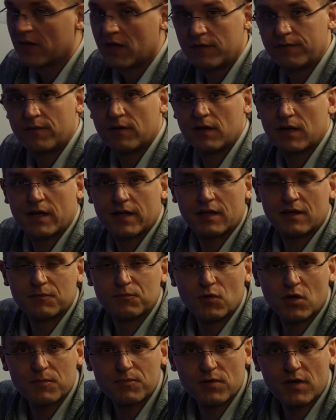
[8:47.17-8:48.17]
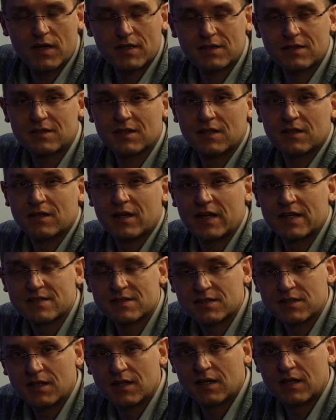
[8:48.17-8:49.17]
If you like it more brighter, then
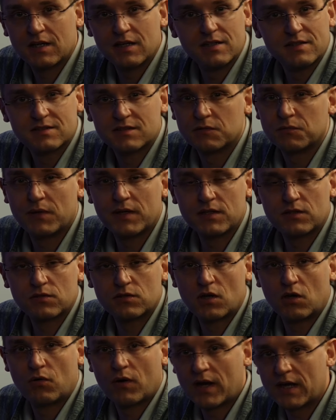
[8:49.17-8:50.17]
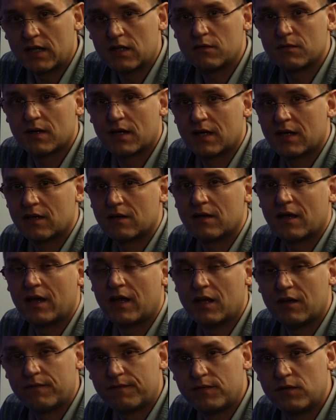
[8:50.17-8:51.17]
SDR is the way to go anyway.
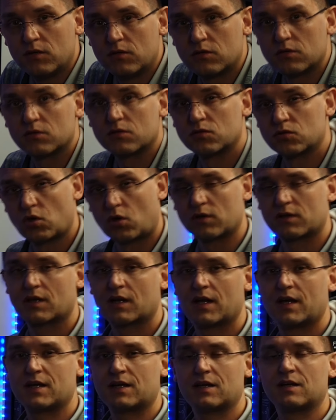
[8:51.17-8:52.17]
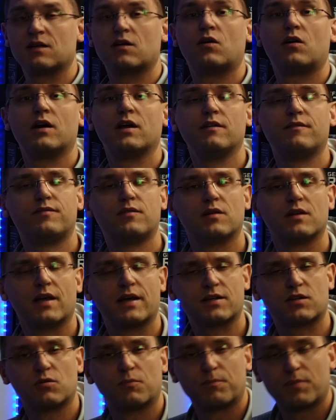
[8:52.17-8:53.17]
If you don't like it, or if you
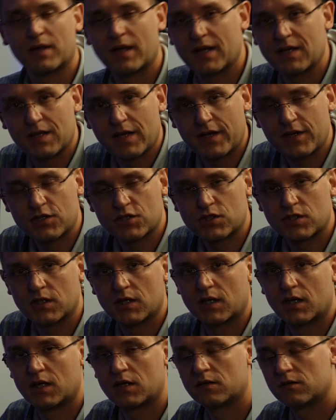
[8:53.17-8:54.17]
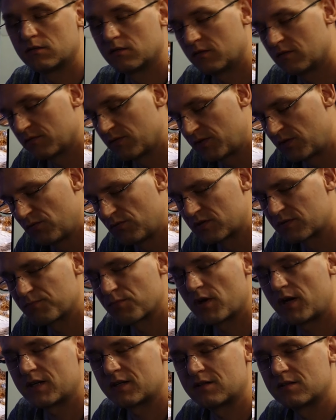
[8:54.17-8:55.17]
like to play in HDR, reduce
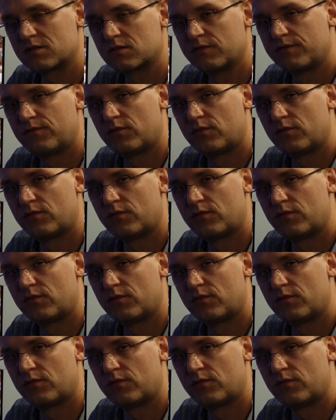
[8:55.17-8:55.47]
brightness to